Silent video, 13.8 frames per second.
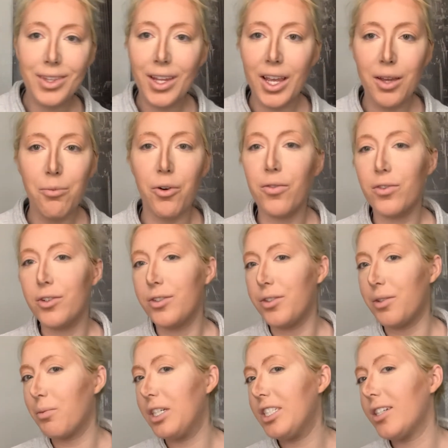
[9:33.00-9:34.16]
I'm
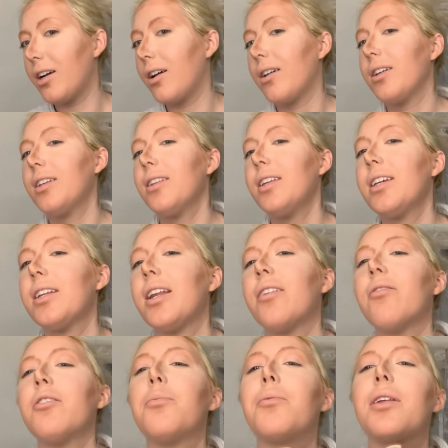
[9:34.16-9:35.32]
overdoing my jaw. It like
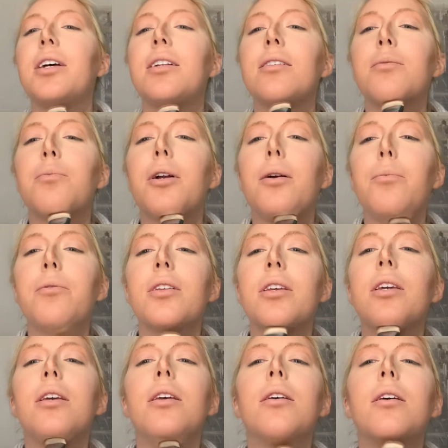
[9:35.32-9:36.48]
never blends
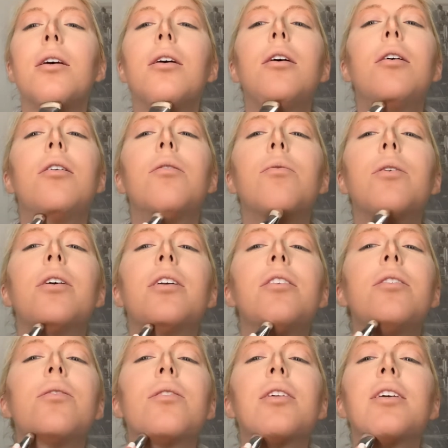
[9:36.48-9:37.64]
properly. We can
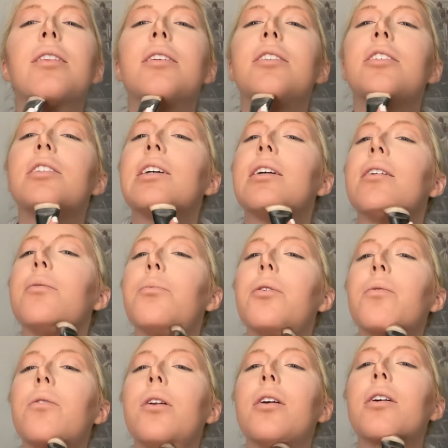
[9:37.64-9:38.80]
do like the chin, but
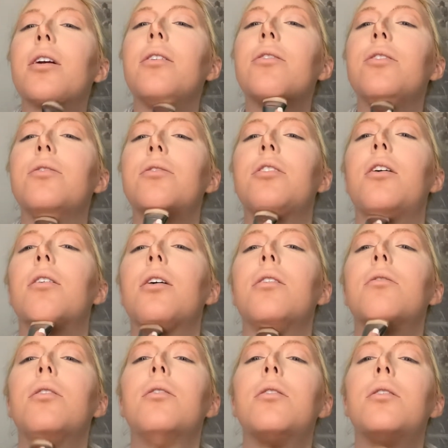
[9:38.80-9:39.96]
we're not gonna do the jaw.
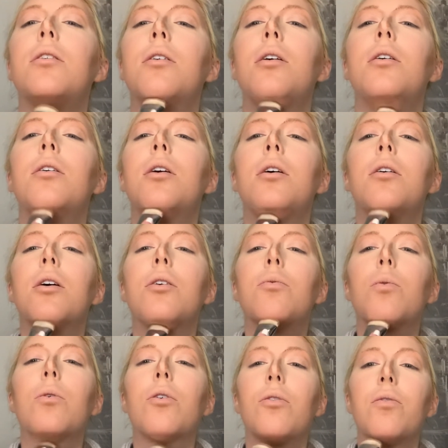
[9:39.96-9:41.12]

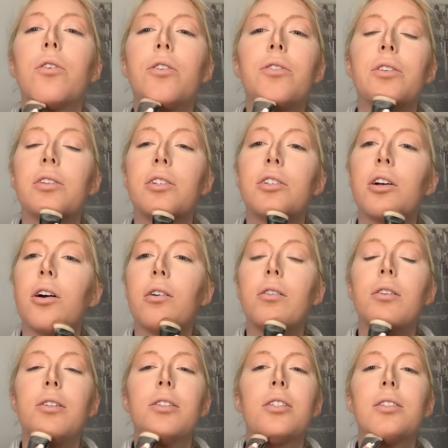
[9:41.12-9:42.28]
We're overdoing the jaw.
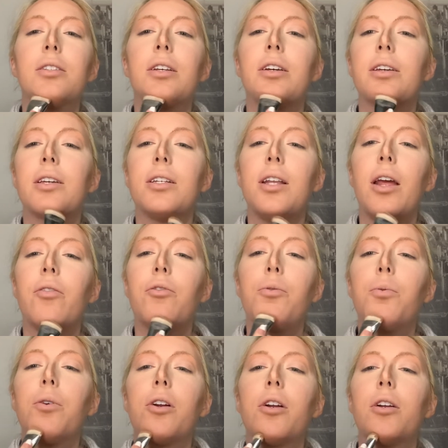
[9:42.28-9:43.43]
It's just like, it never
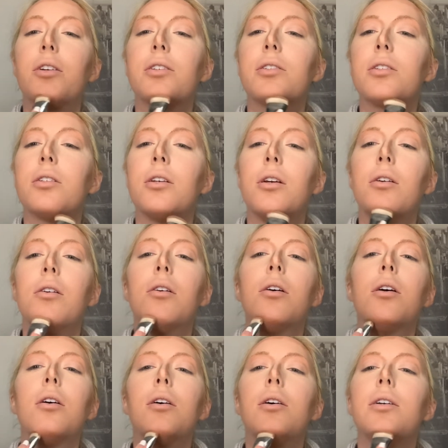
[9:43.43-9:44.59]
works.
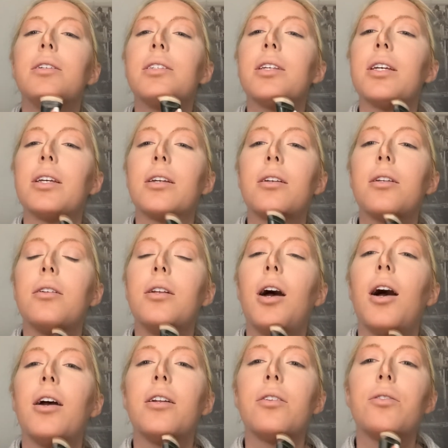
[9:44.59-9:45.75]
It's like
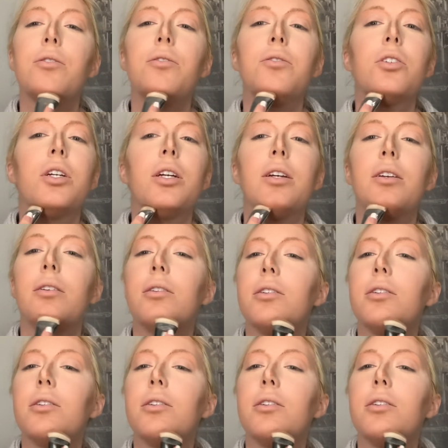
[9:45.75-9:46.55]
not an illusion.